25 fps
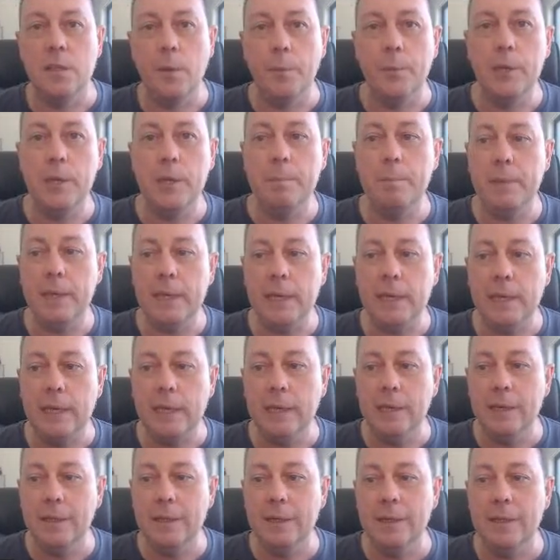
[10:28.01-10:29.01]

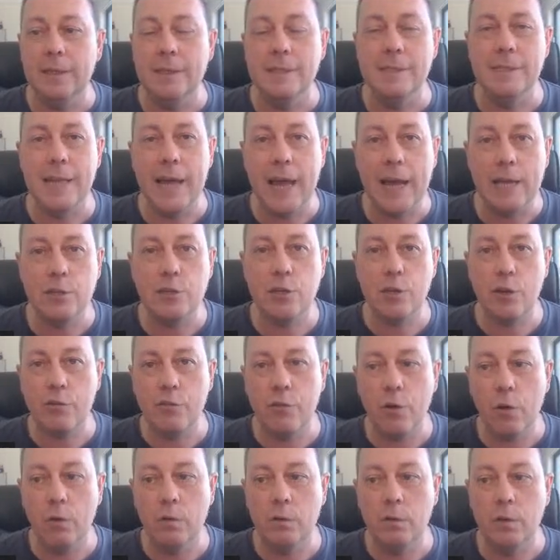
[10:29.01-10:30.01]

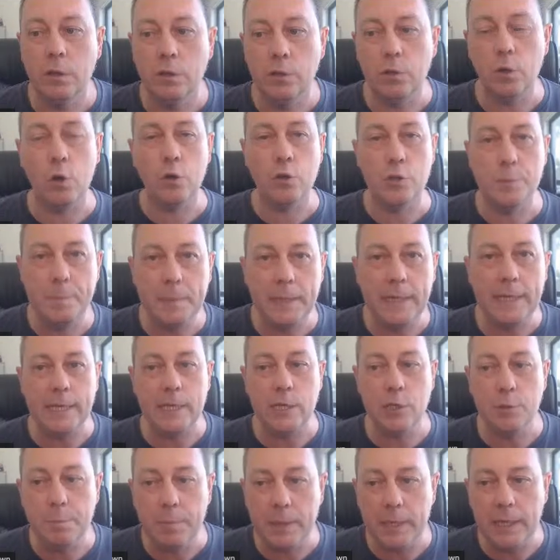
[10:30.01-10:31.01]

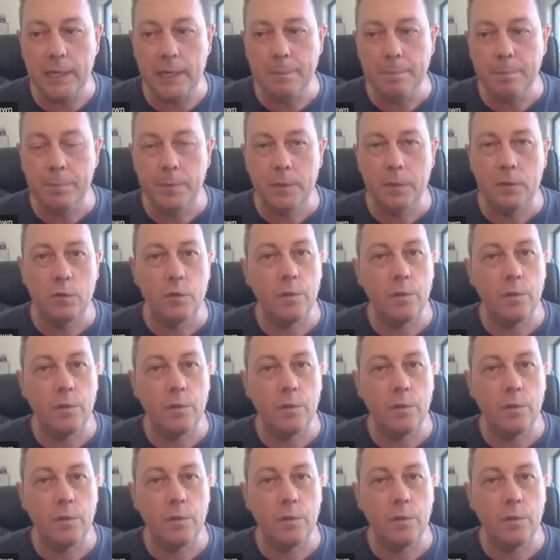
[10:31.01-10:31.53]
WP-Cron.php.